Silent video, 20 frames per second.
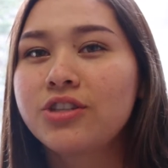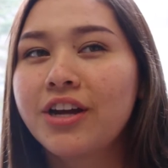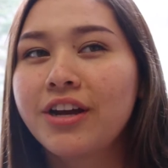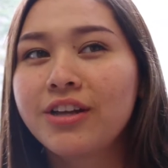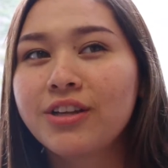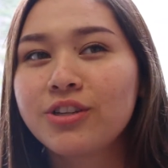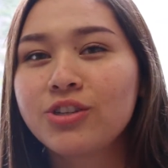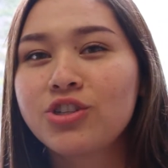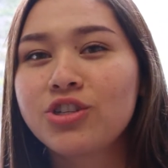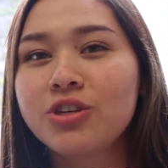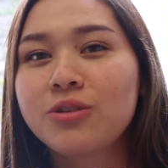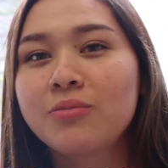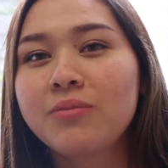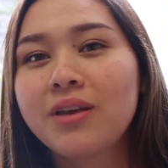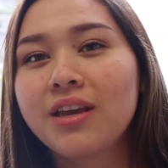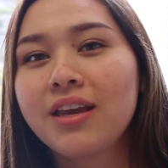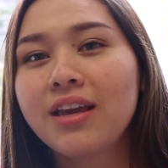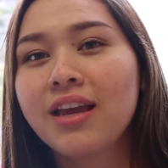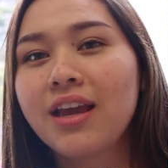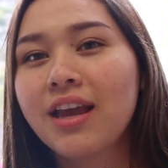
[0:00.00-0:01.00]
challenging
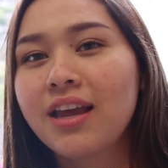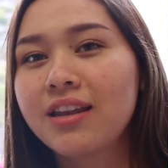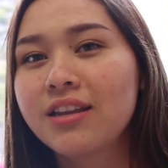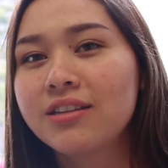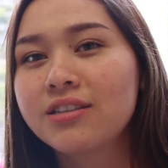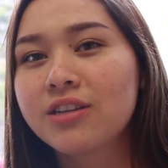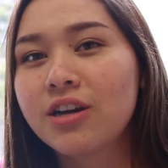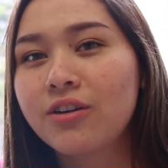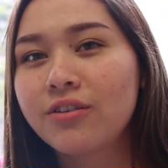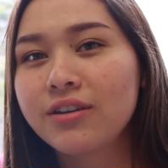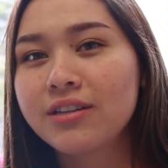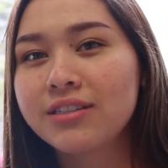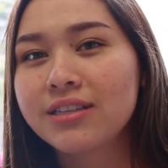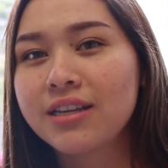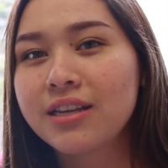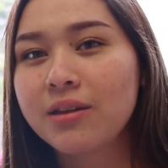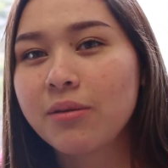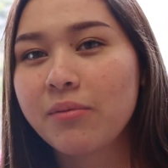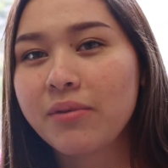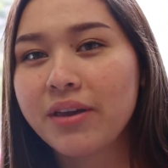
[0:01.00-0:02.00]
me and it's always
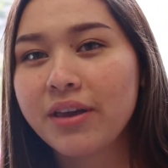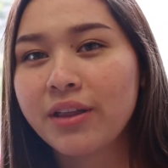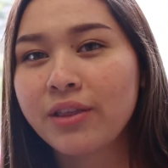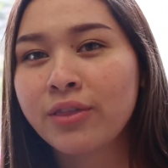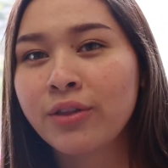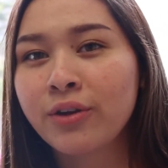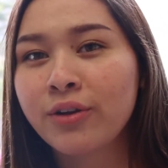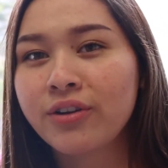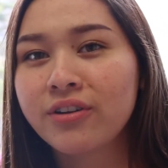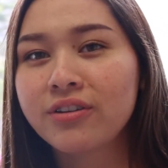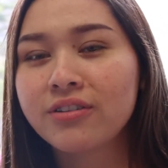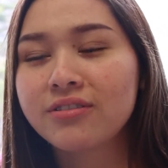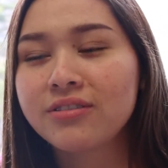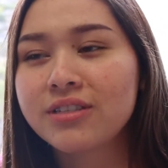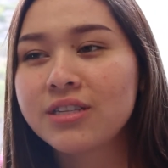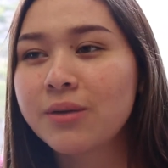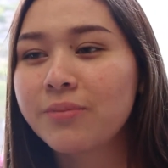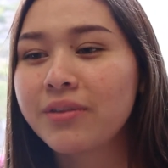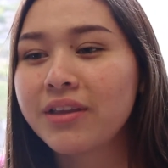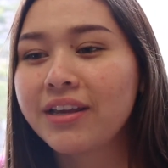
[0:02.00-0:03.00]
letting me learn
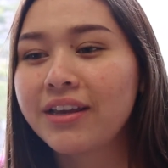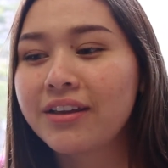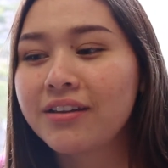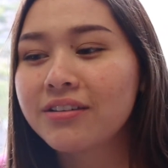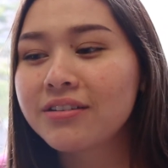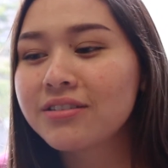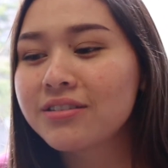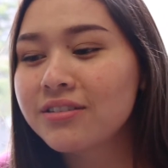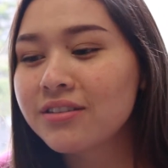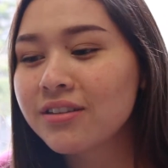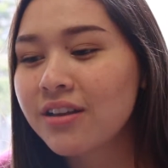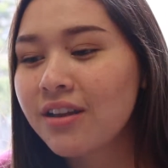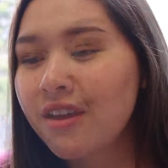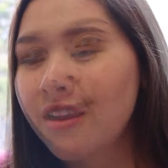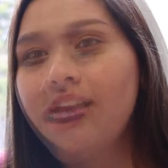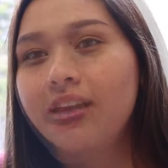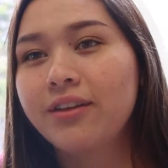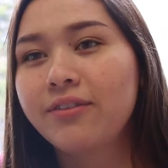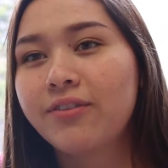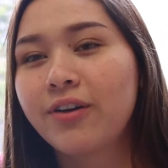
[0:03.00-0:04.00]
something else.
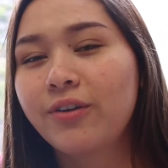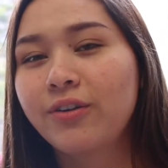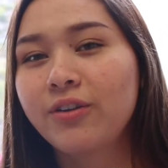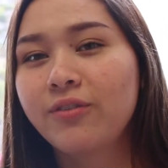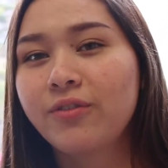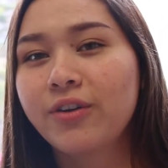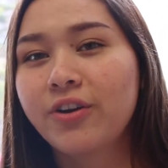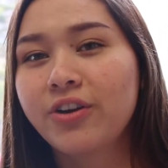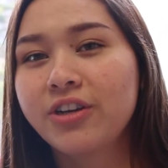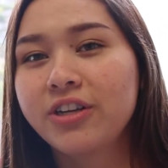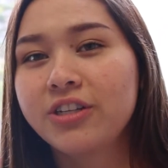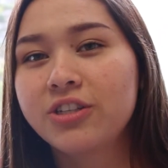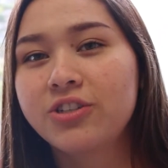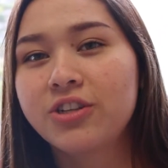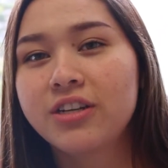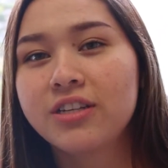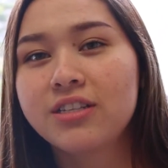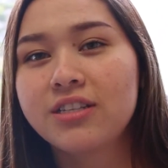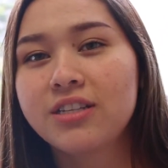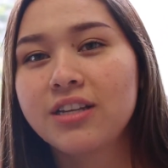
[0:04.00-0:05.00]
I found it very
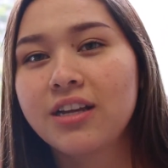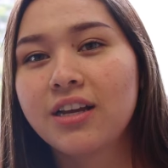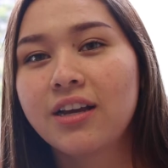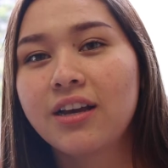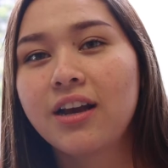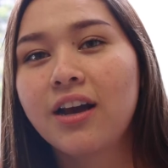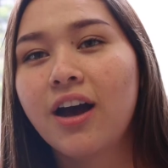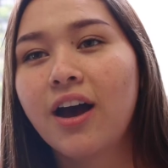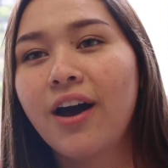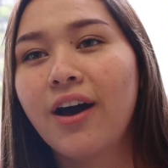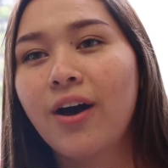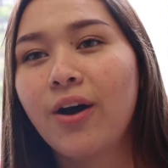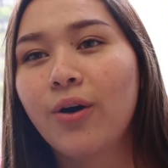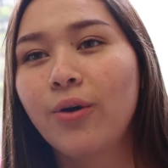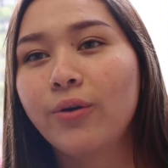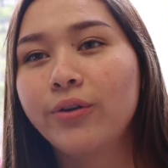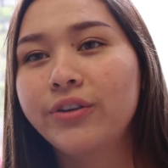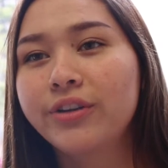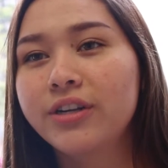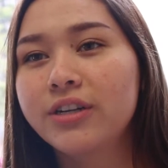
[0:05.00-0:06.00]
interesting
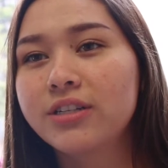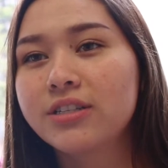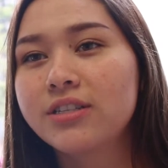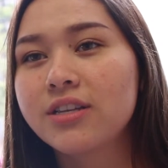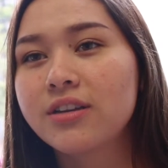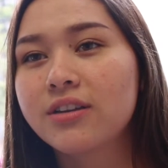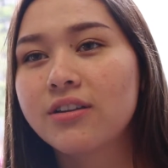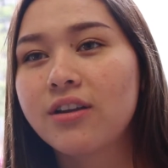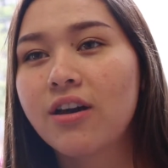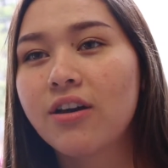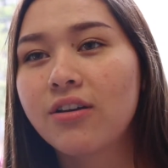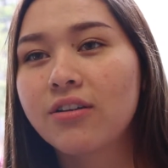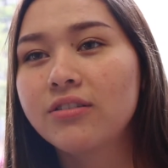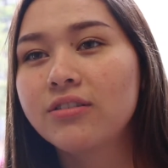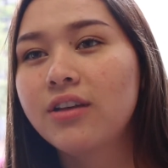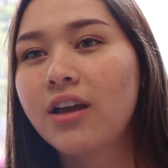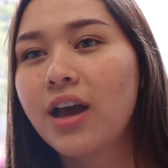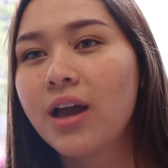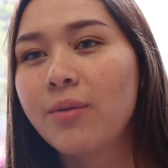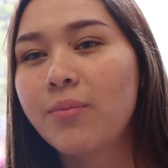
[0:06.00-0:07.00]
how there's a
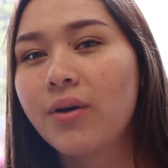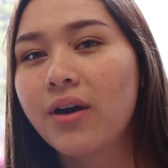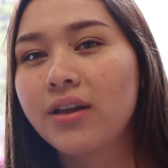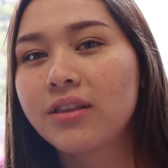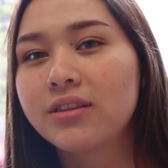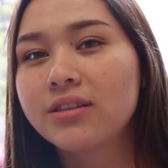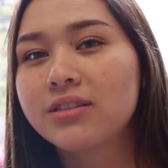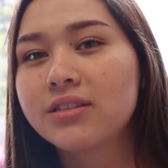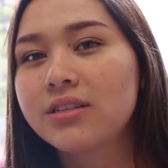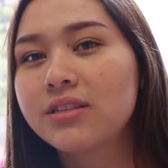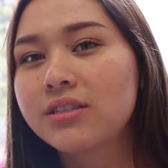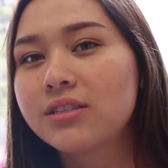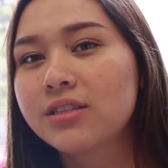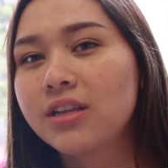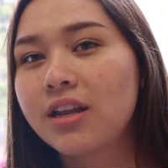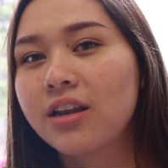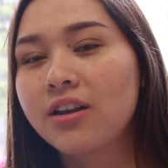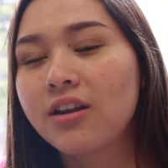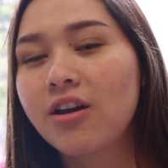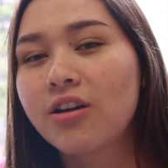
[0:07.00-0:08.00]
null hypothesis
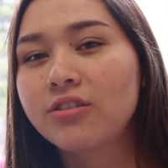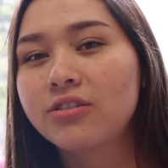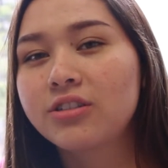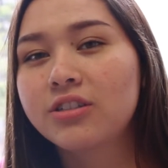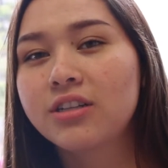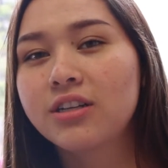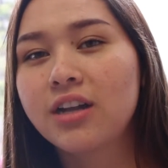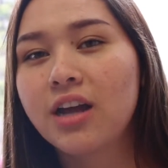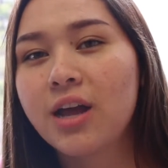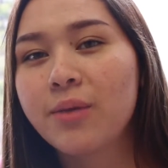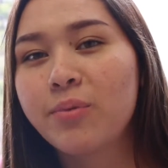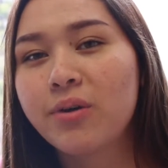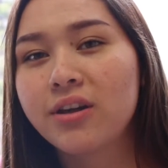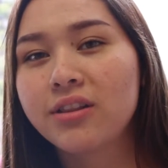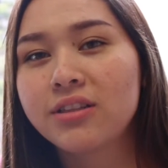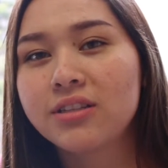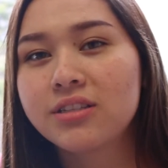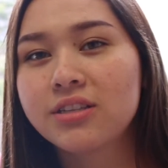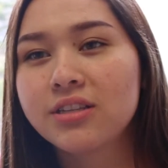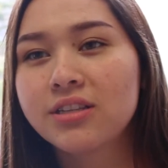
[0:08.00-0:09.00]
and an alternate
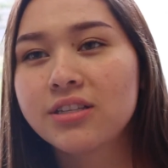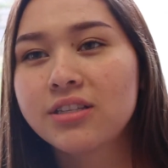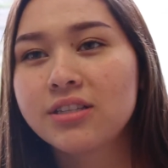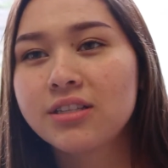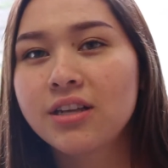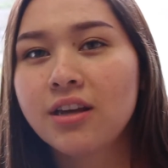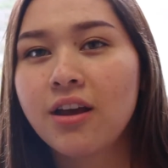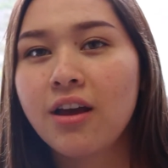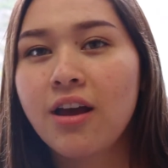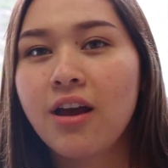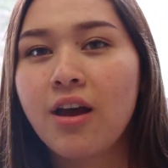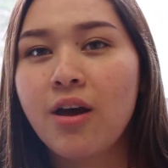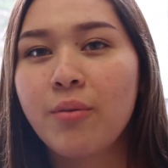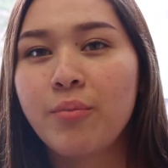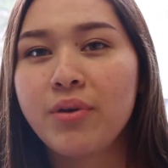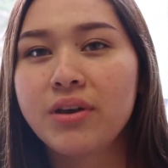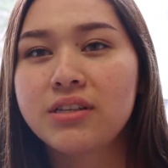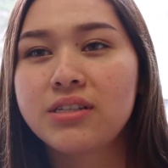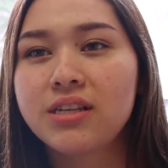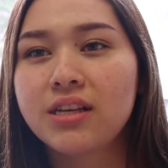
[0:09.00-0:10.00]
hypothesis.
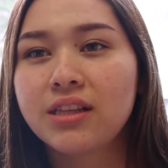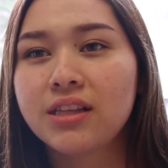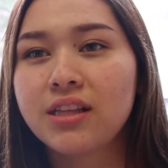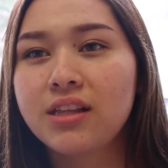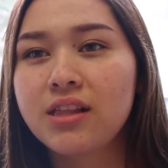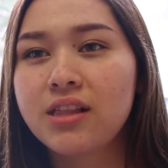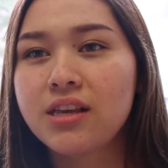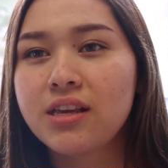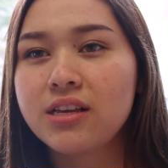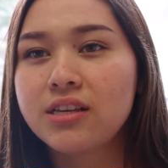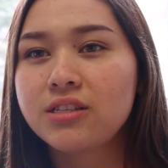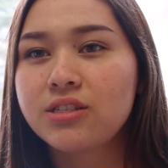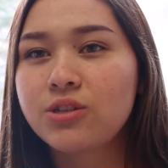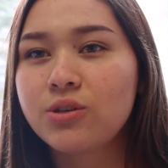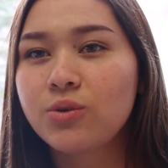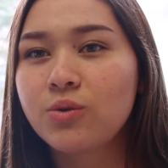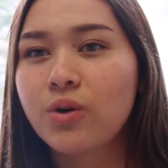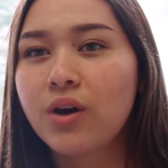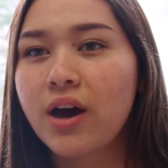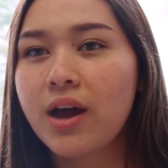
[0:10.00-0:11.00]
Basically, these
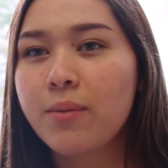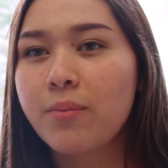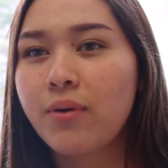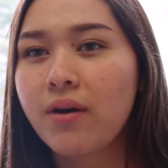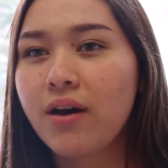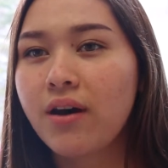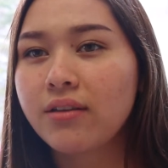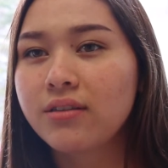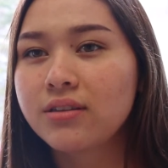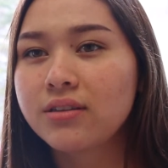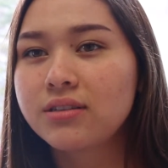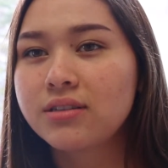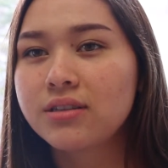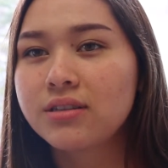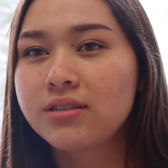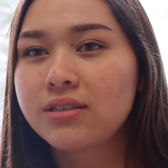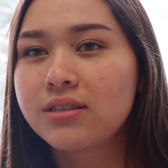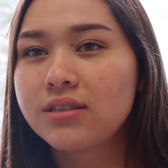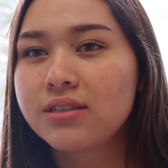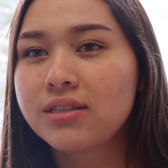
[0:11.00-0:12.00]
two
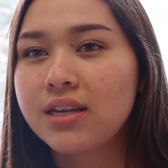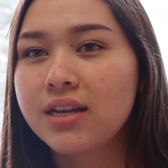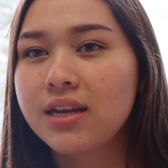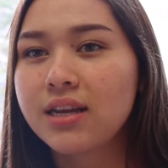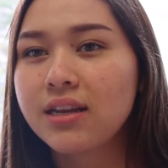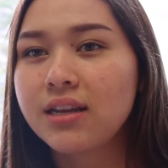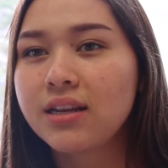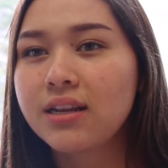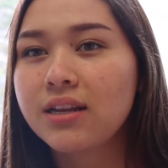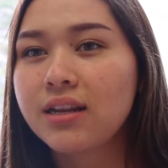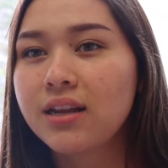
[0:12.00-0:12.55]
hypotheses state,